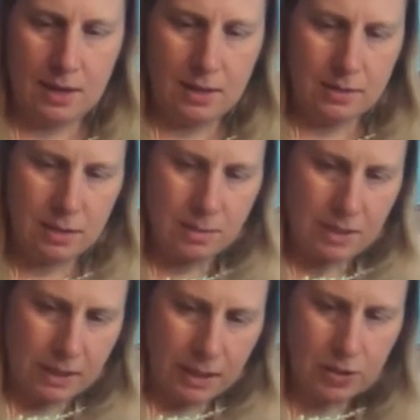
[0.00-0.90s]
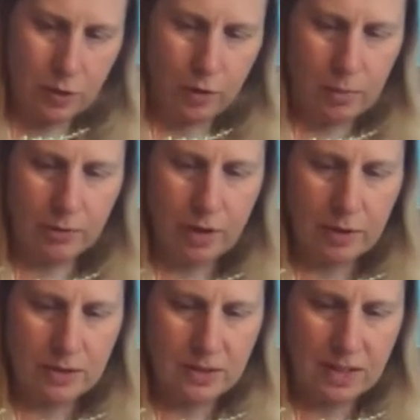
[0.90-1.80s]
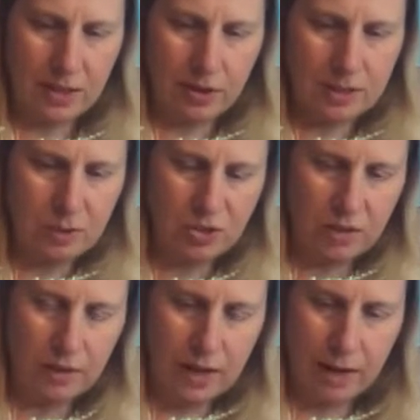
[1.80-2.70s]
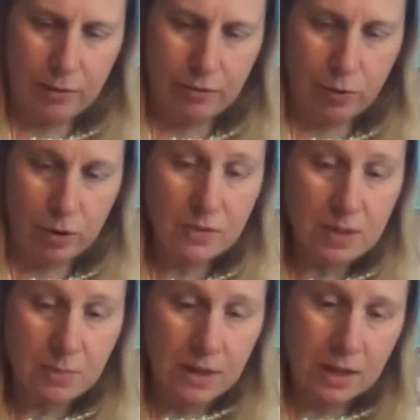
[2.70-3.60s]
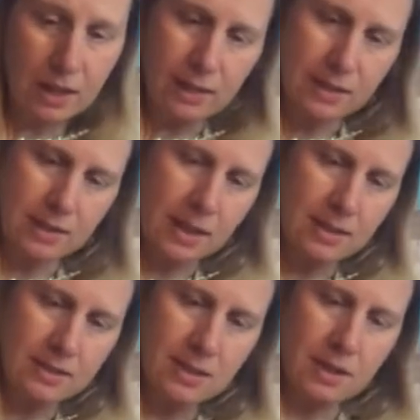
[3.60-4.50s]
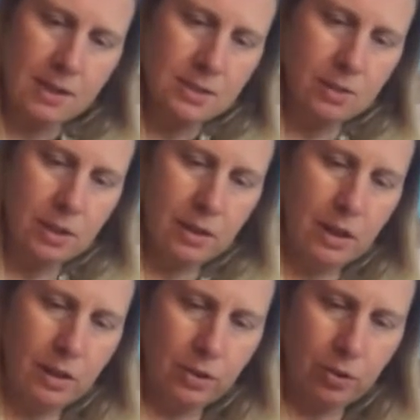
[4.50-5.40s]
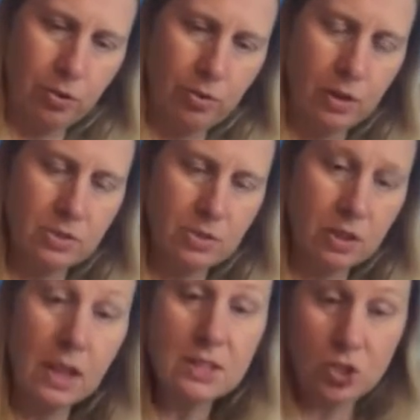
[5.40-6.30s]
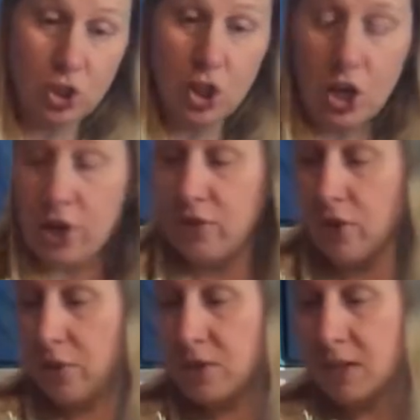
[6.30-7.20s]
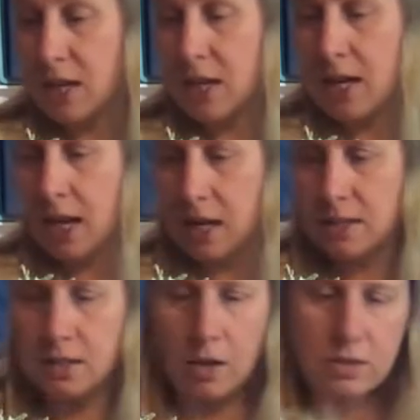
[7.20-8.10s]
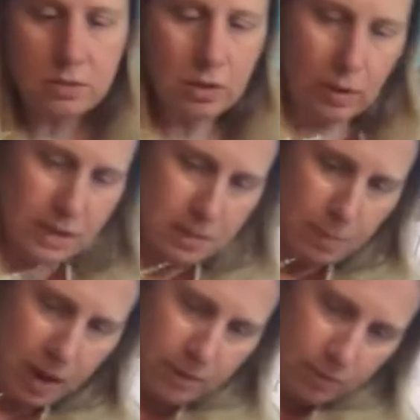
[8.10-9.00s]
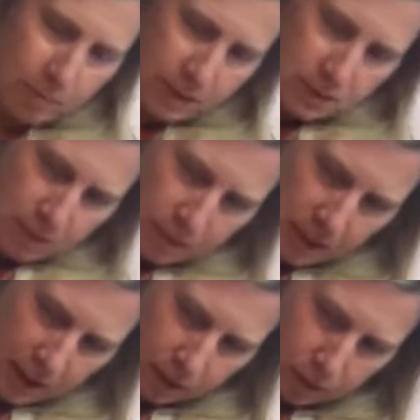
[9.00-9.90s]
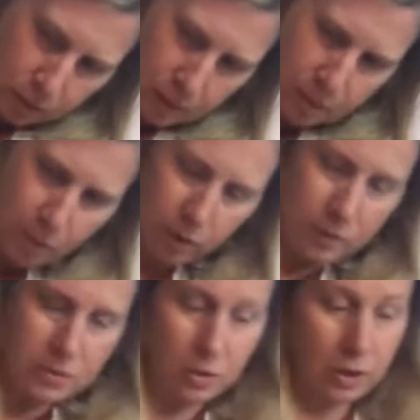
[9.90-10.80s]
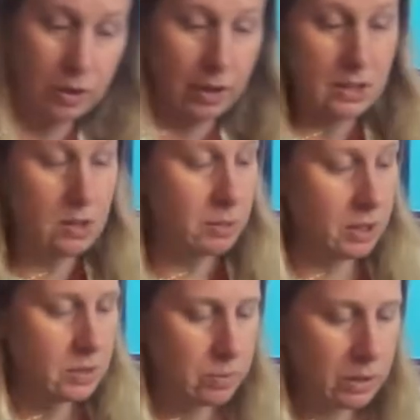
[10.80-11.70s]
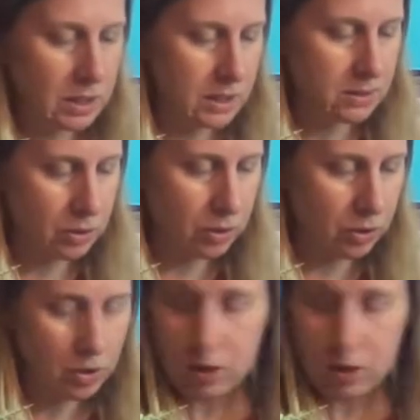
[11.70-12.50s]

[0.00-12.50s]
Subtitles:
Sometimes I like to group my flowers together, especially if I have 4 of something, like in this case. So create a little cluster of those. And this is also a great spot for me to maybe add a little bit more of this greenery. So I'm going to use one of these little